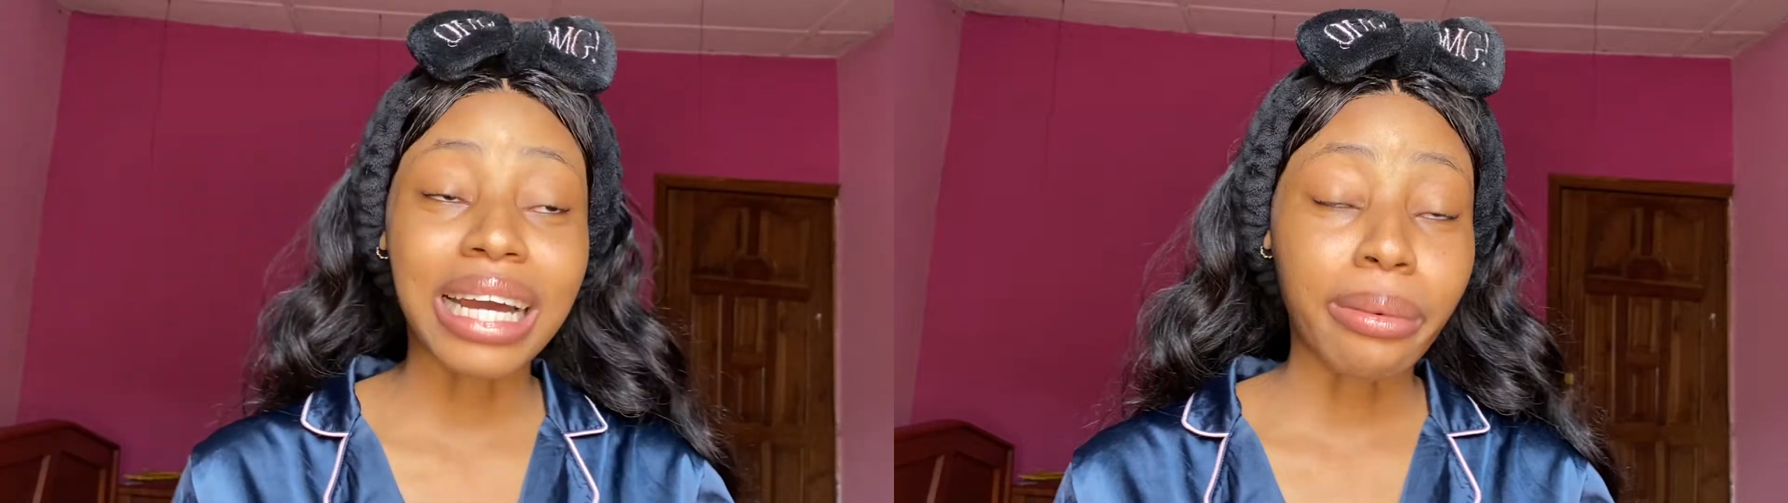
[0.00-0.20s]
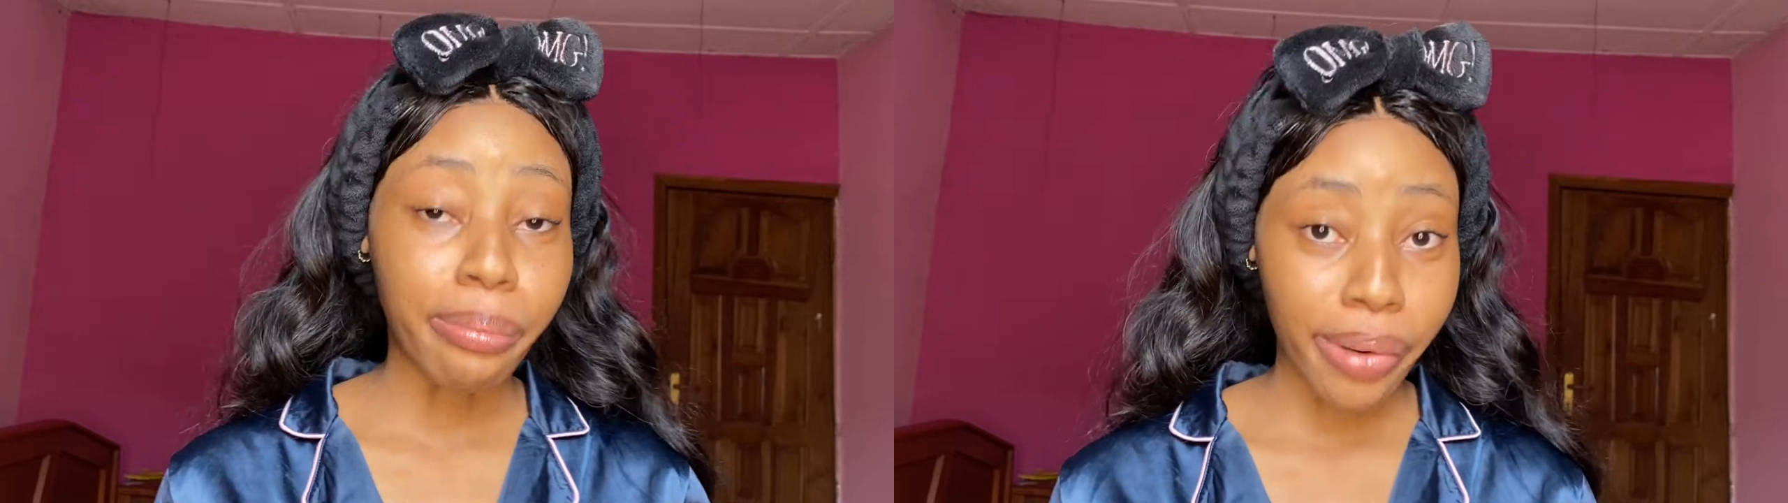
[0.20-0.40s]

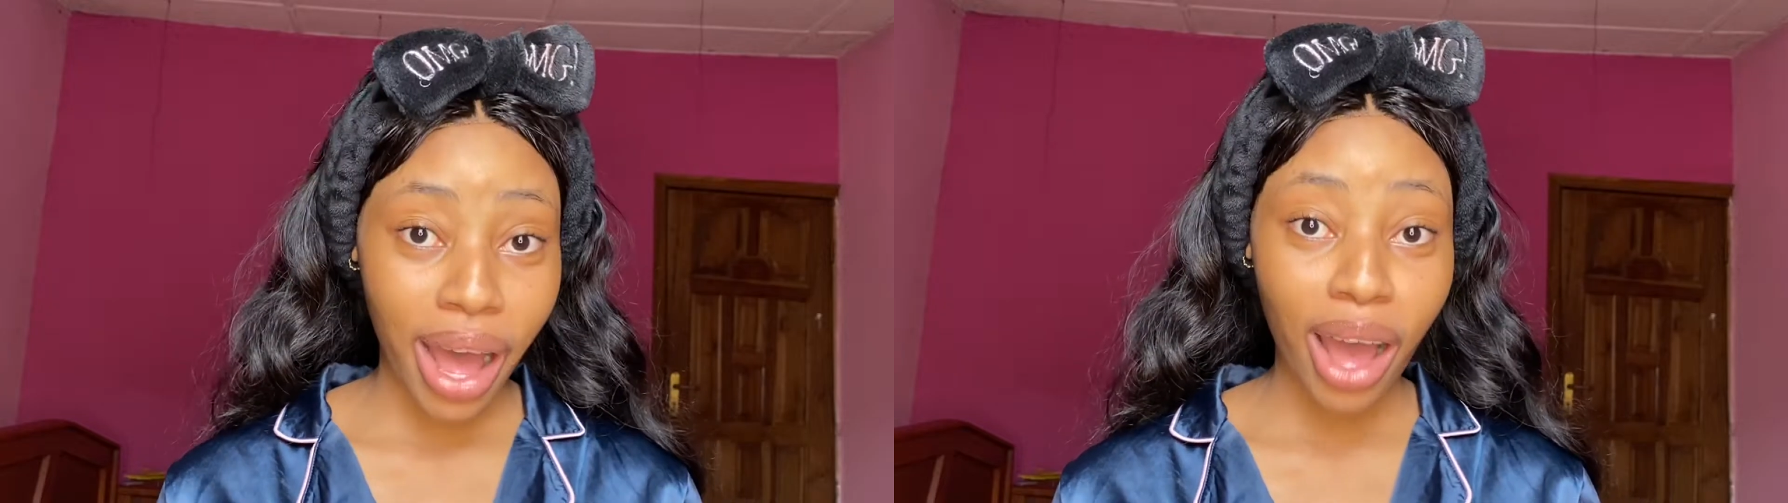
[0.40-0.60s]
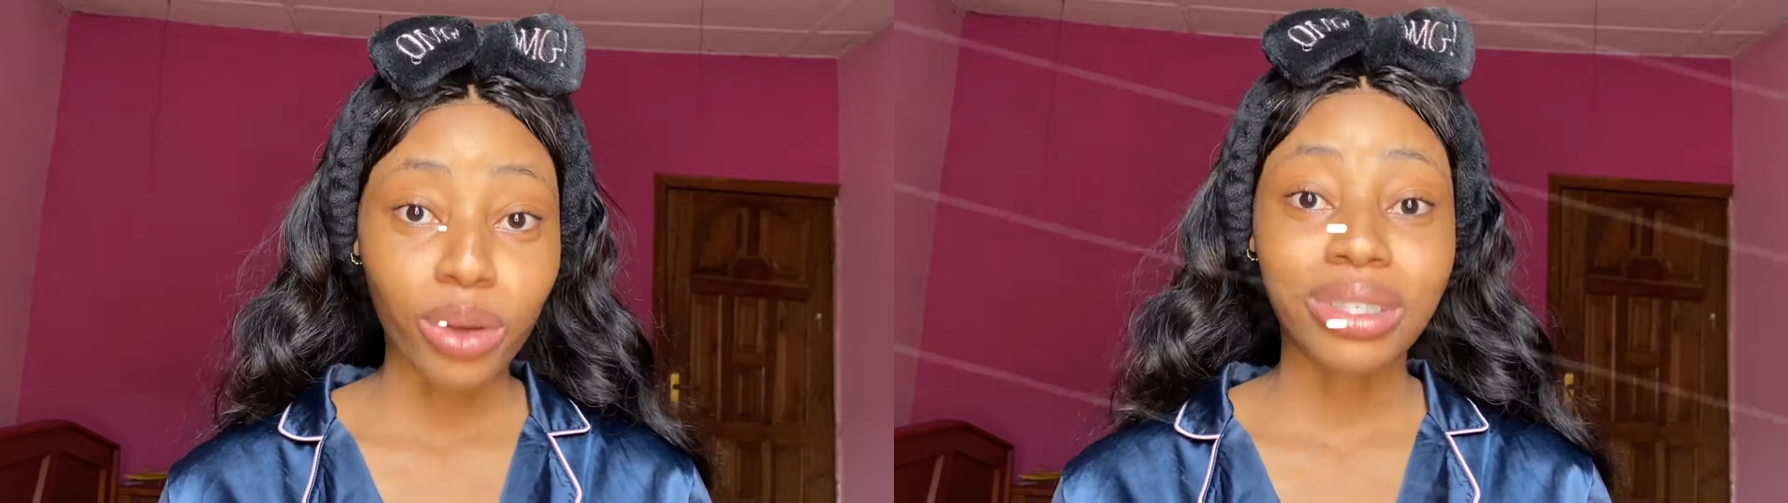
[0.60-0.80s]

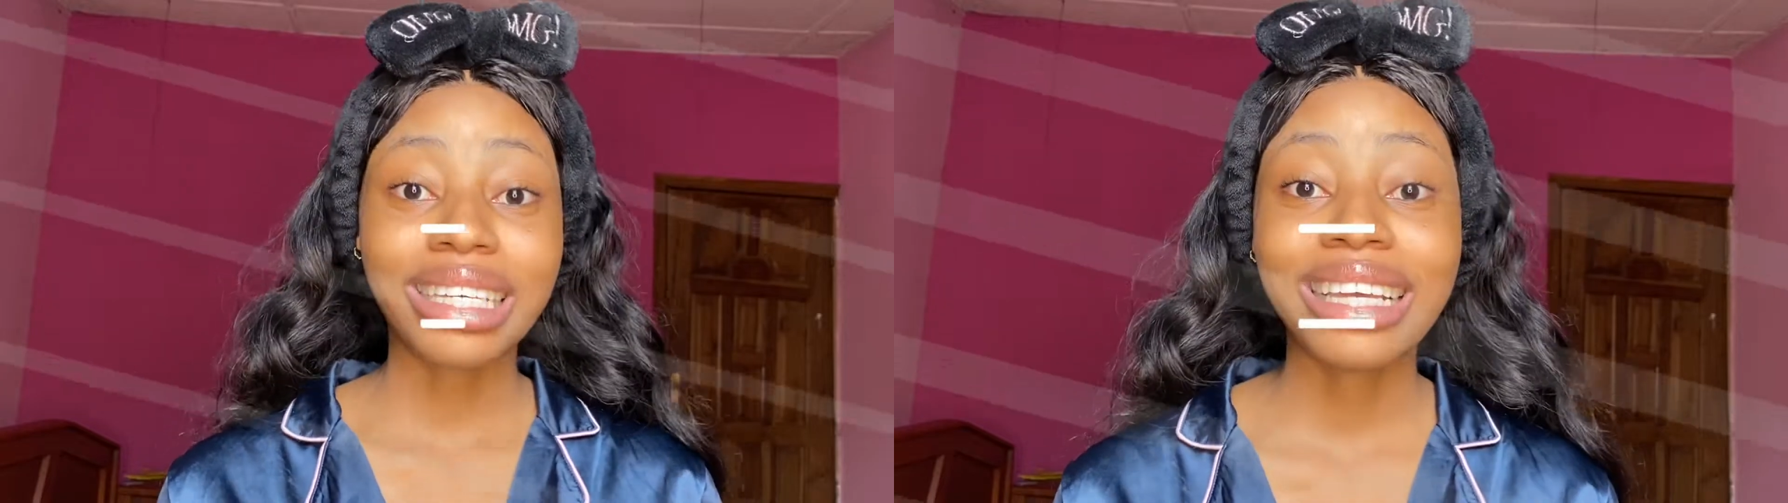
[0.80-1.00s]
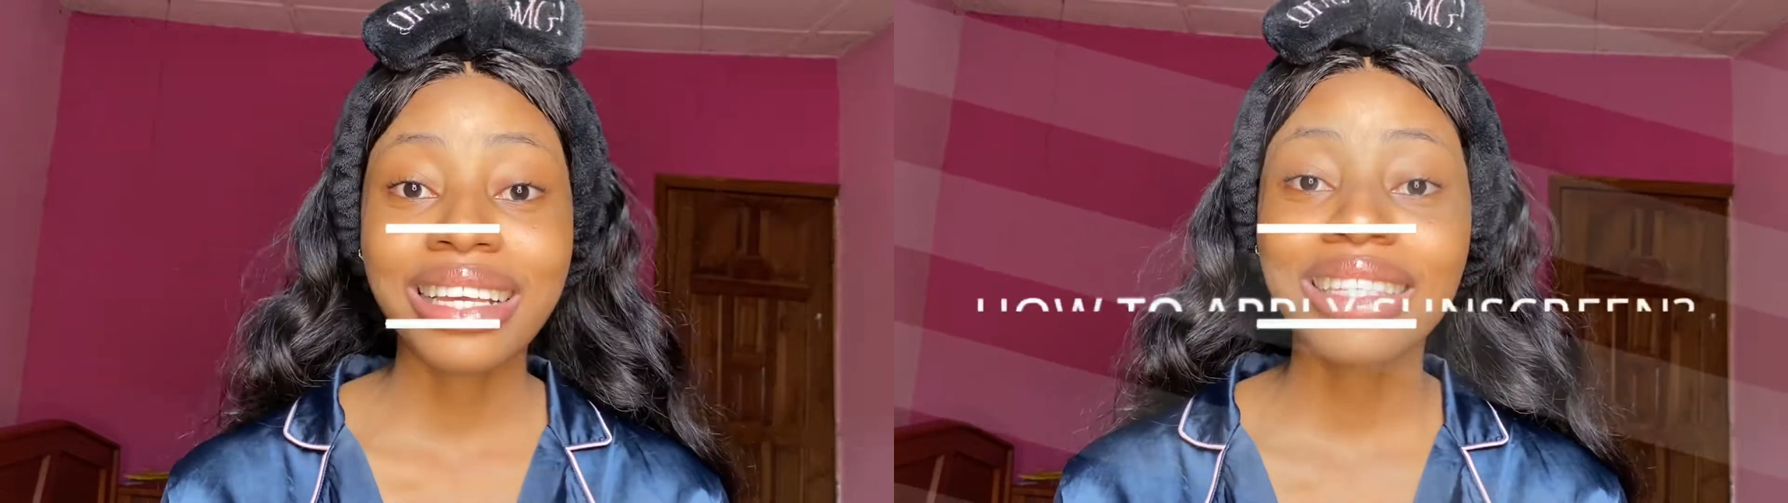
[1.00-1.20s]

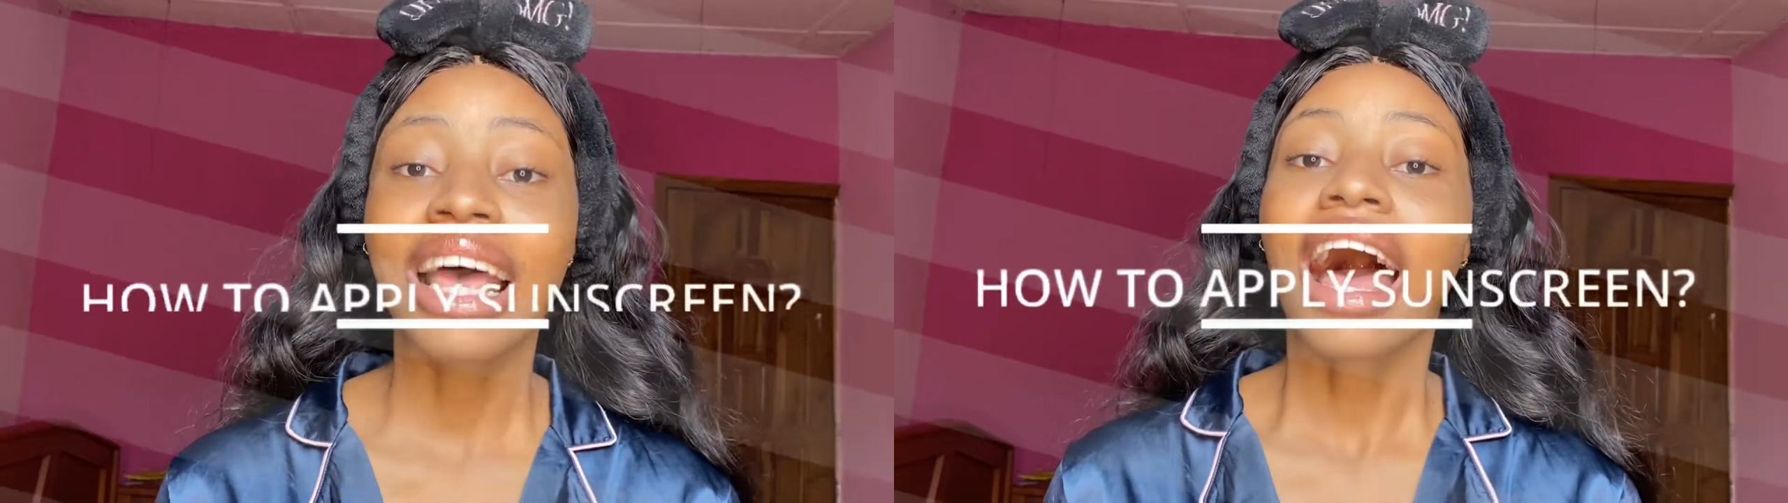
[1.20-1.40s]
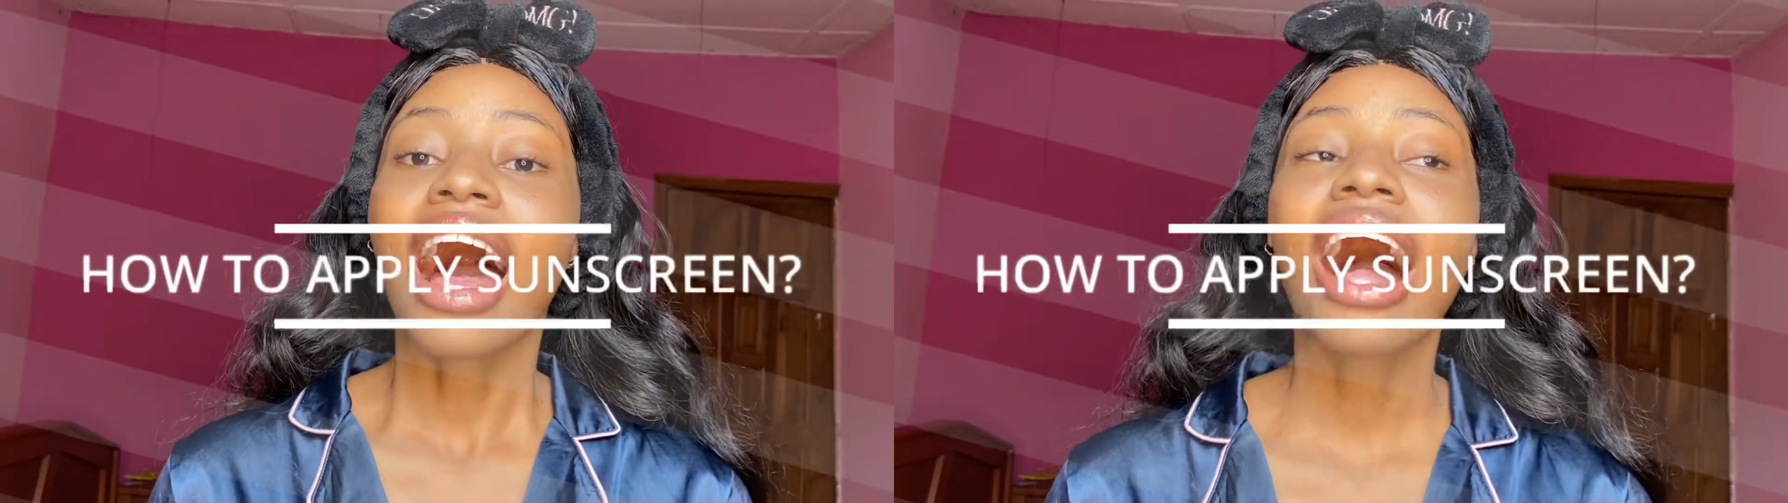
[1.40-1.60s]
about is
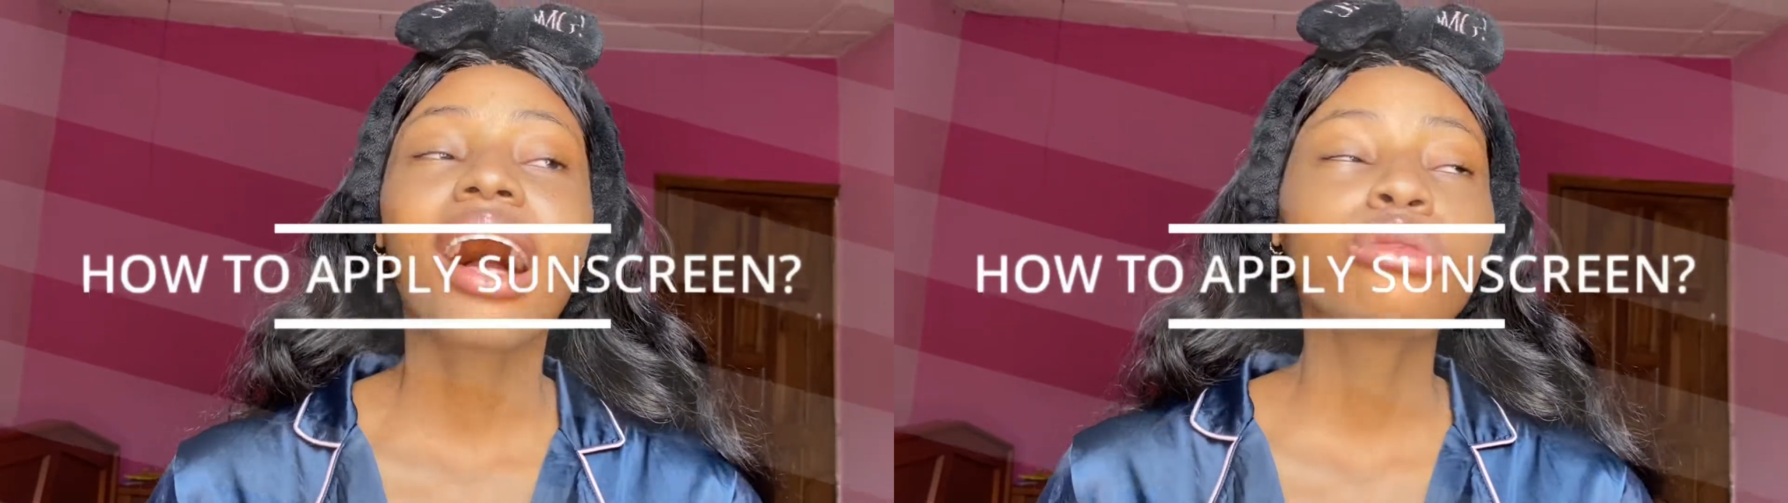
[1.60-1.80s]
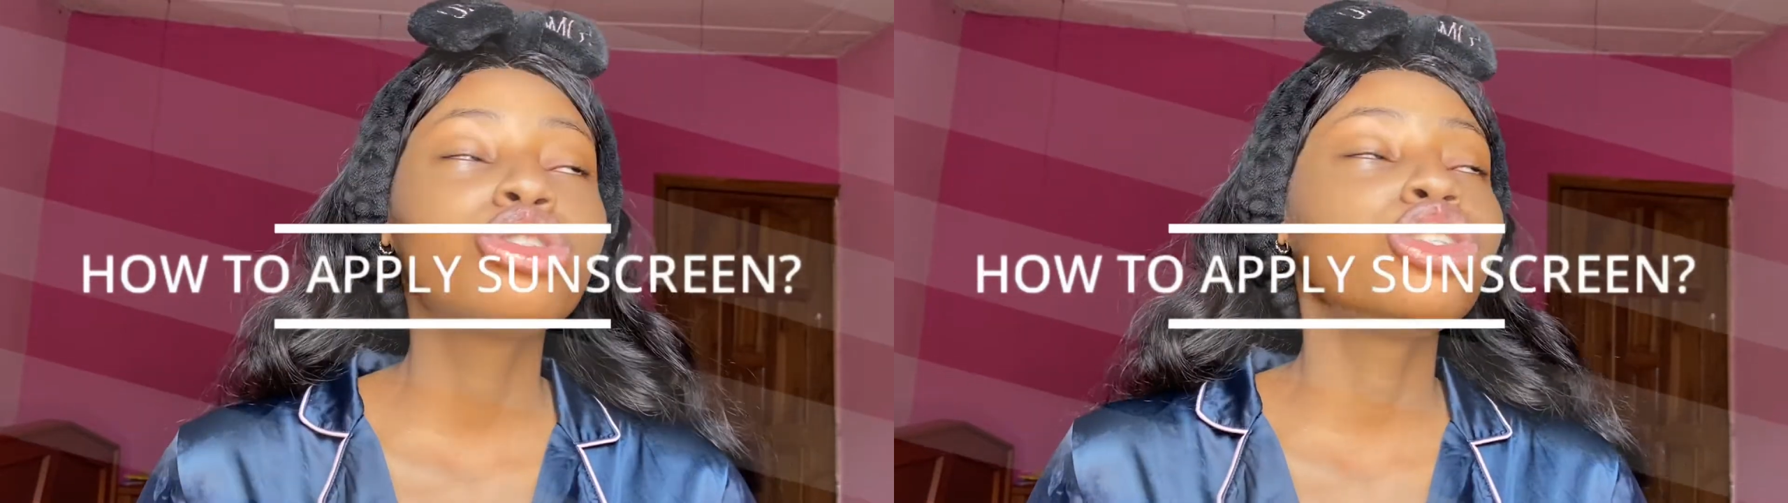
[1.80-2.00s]

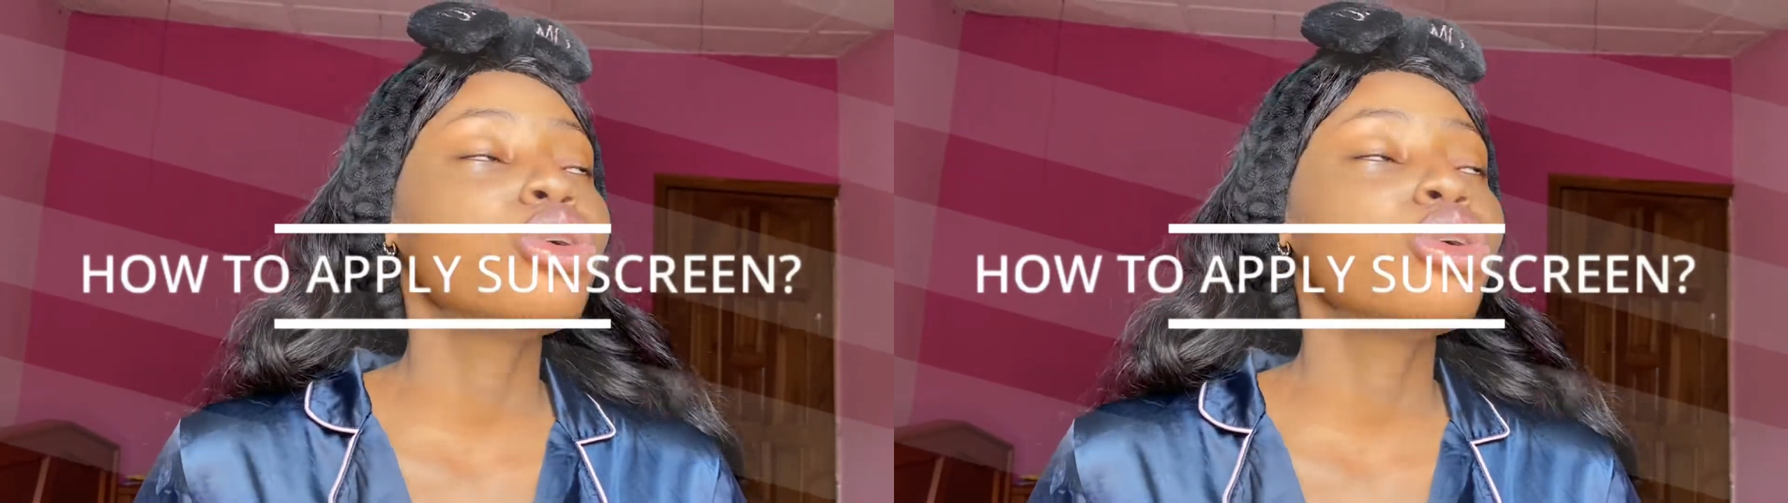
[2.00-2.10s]
how do you